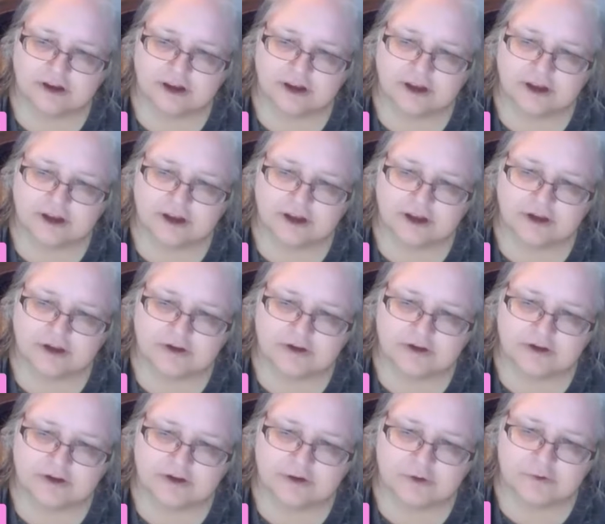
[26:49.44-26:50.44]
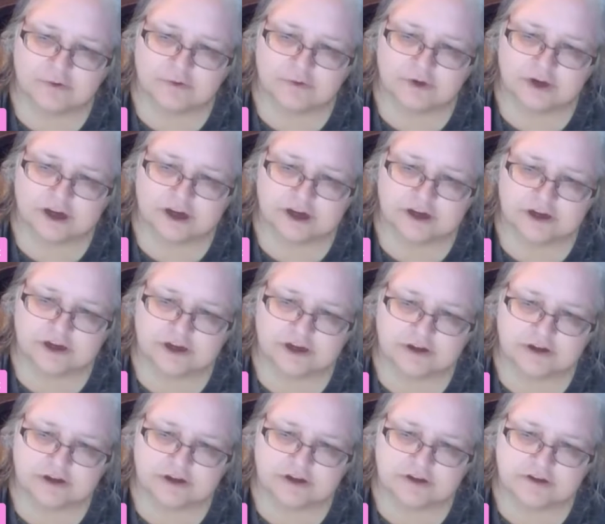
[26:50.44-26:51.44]
I don't eat
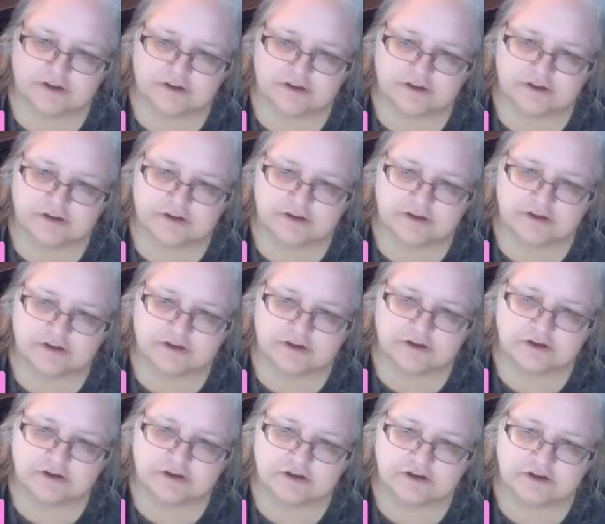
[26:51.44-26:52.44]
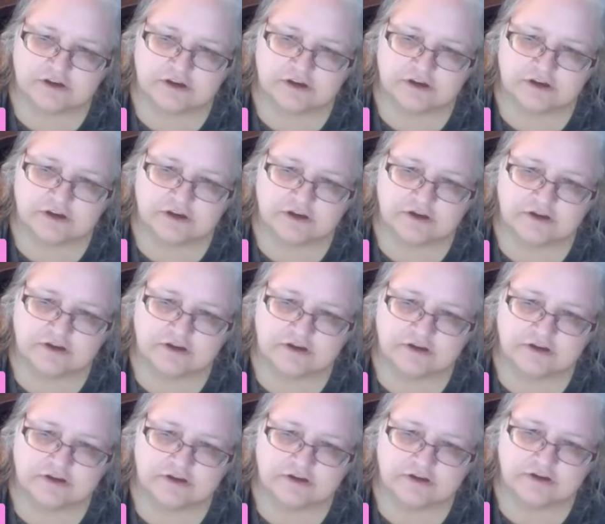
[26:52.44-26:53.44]
ducks
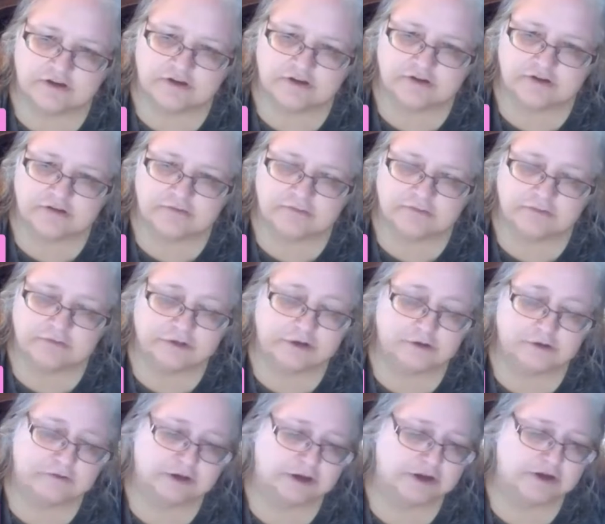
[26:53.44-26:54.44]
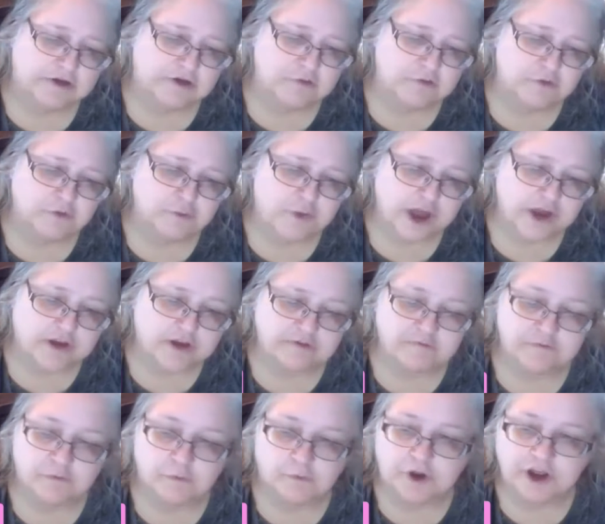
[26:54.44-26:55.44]
because, well, I don't go hunting
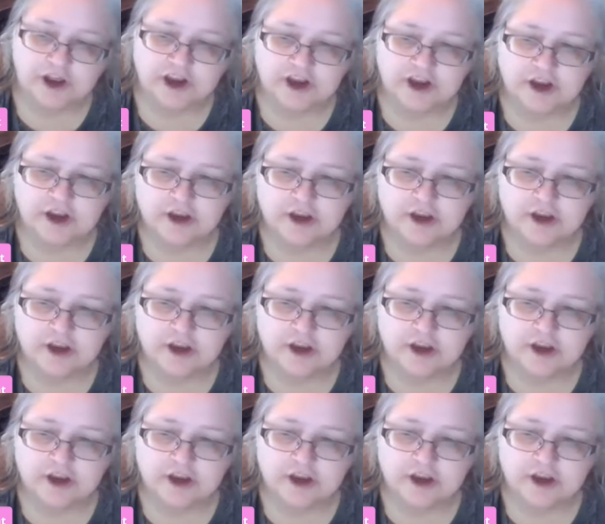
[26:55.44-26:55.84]
for one,